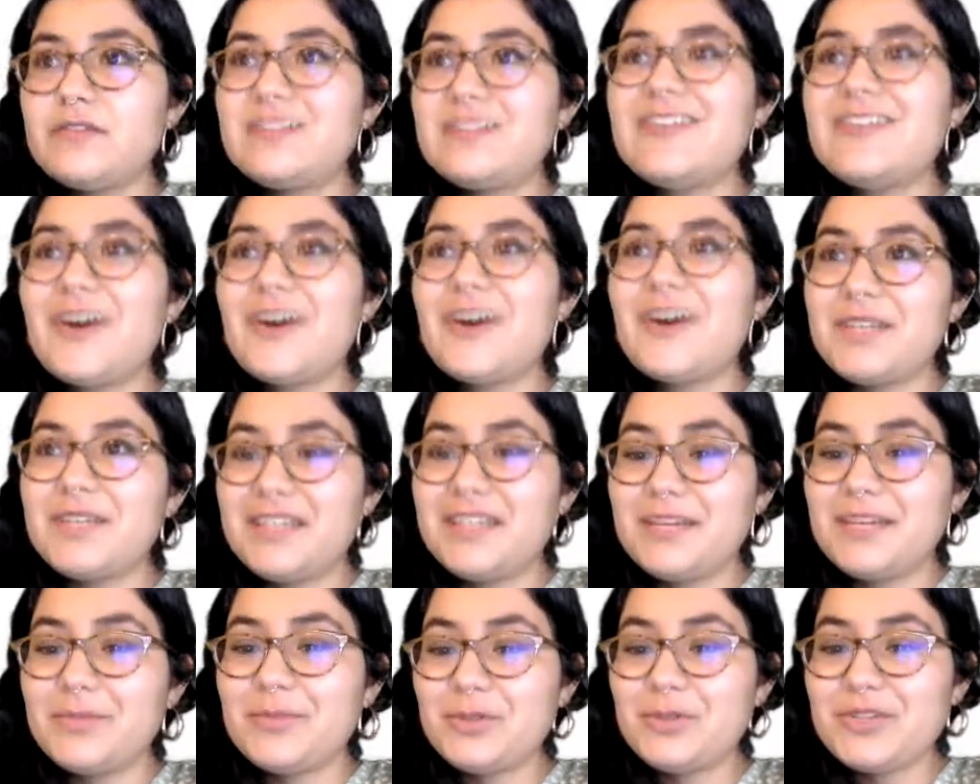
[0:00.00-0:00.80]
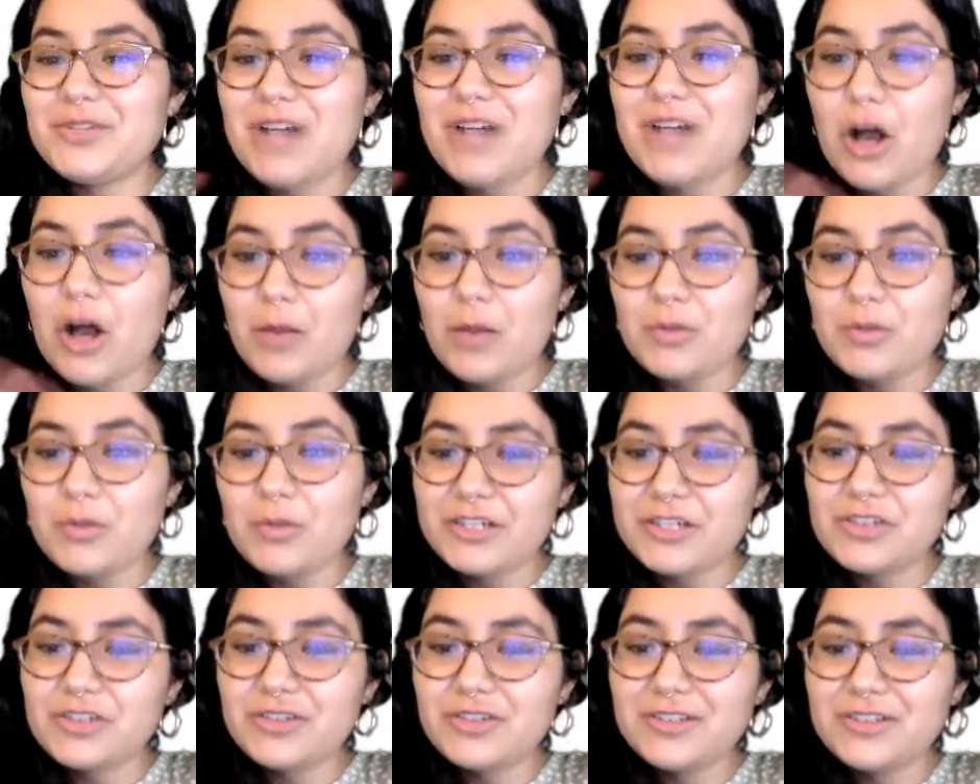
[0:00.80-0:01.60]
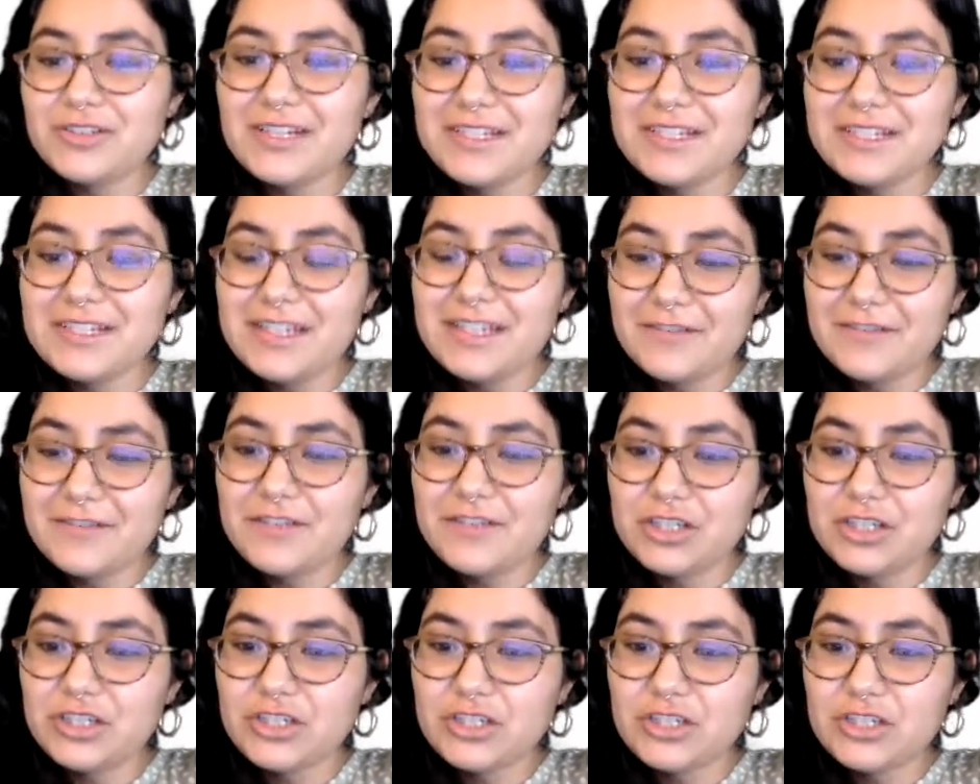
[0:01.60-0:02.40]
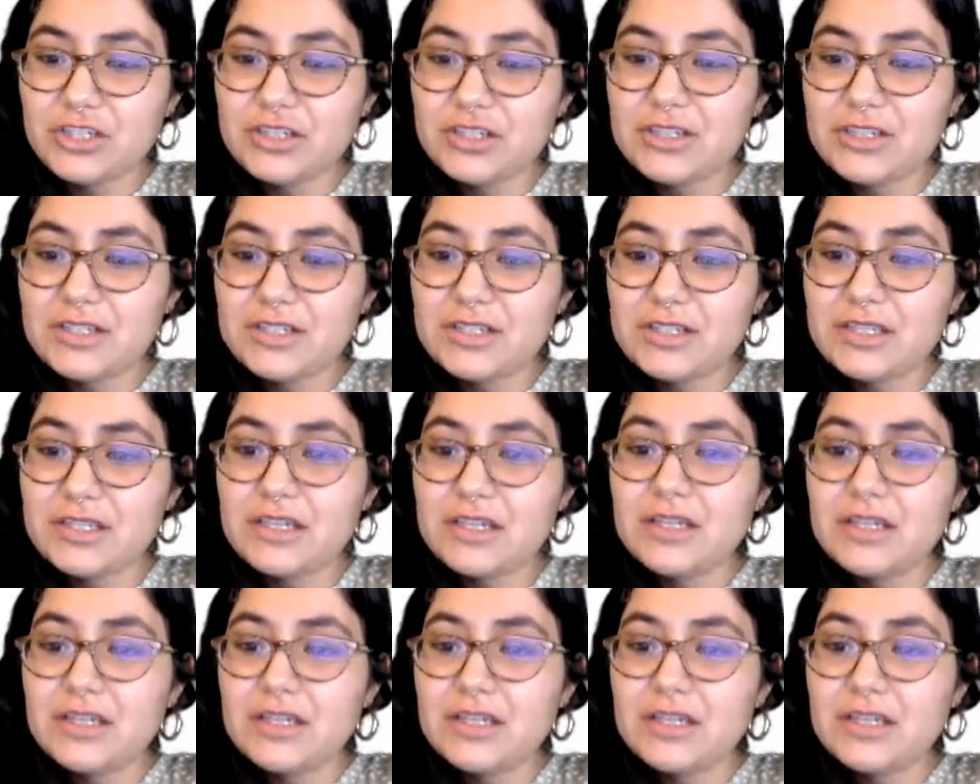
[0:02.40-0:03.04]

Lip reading: not being able to operationalize definitions